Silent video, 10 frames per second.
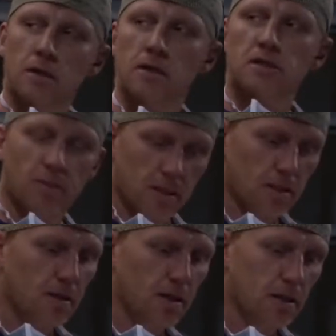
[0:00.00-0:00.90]
Schmitt,
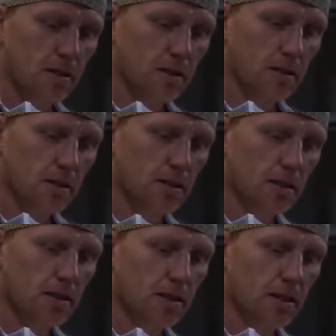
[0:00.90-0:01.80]

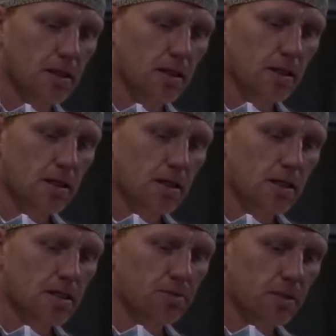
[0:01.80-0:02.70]
Oh my God.
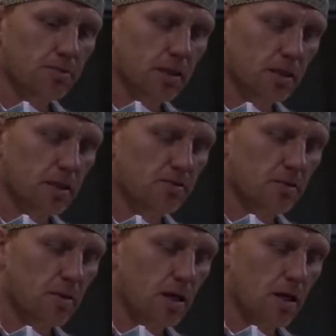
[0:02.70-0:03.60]
Schmitt played this
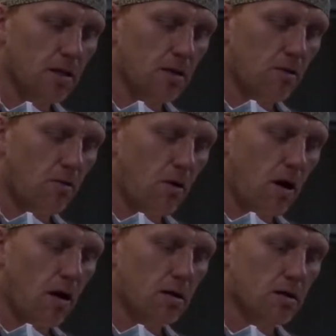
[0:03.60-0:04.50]
for me in the
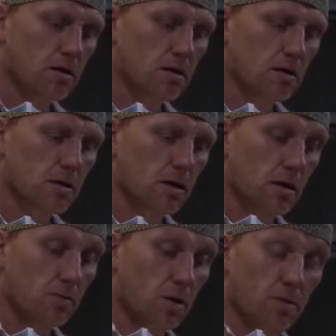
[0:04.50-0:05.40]
OR
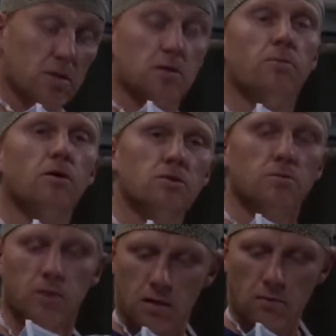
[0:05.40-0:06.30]
on what was supposed
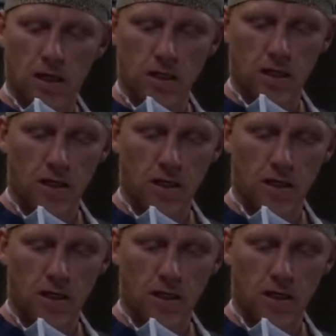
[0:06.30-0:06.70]
to be our wedding day.